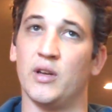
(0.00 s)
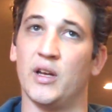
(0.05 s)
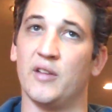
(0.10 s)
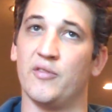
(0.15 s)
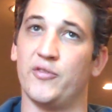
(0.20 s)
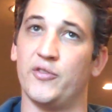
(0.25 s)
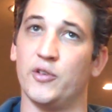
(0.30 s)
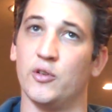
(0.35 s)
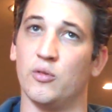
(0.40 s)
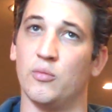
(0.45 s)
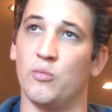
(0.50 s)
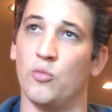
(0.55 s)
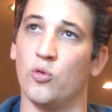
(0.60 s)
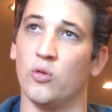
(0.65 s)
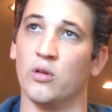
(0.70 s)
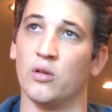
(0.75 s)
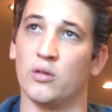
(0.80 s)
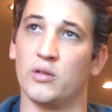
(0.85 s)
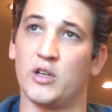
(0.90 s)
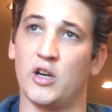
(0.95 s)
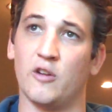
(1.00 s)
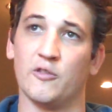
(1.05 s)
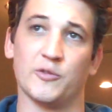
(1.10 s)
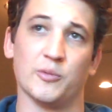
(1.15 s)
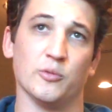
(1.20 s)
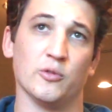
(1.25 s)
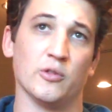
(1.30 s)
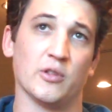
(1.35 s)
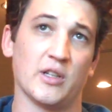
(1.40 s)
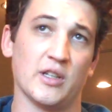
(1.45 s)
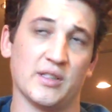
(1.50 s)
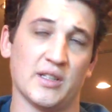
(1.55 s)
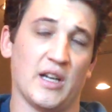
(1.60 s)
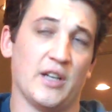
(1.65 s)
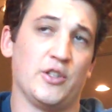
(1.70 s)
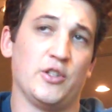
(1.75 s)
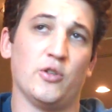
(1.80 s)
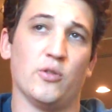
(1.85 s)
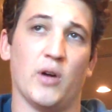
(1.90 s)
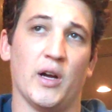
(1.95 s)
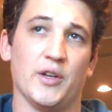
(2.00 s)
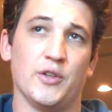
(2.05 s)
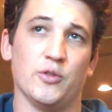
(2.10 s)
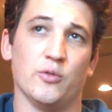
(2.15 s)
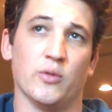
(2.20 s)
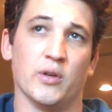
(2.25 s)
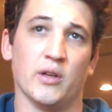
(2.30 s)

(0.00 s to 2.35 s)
I feel more comfortable because I do want to